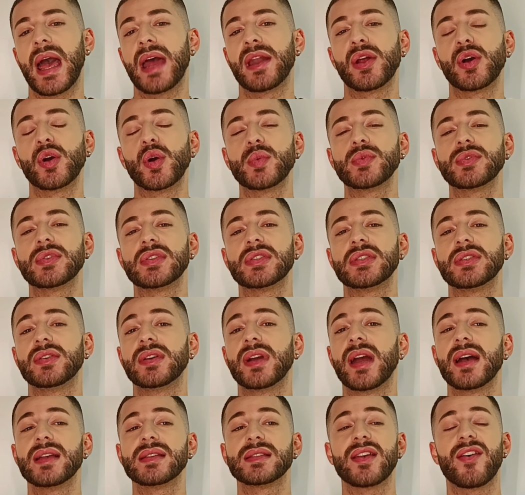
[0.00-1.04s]
And I hope to see you
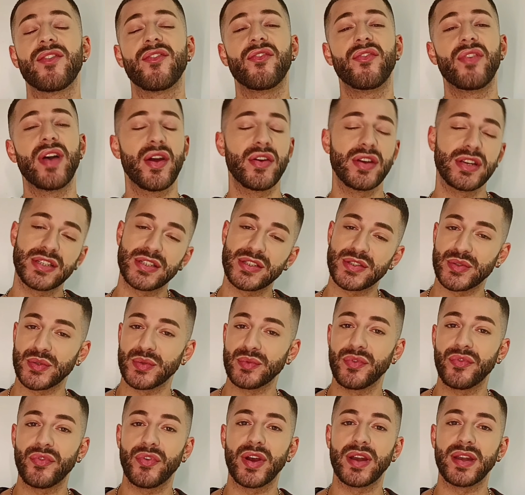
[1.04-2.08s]
guys very
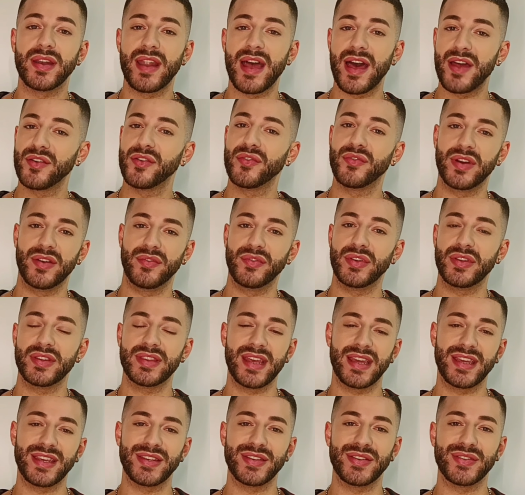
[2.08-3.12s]
soon for another review.
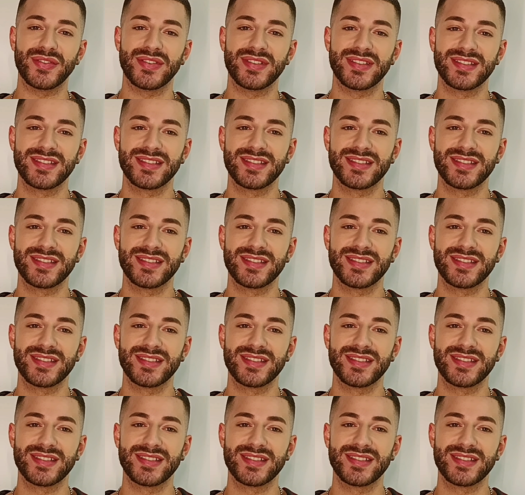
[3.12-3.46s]
Thank you.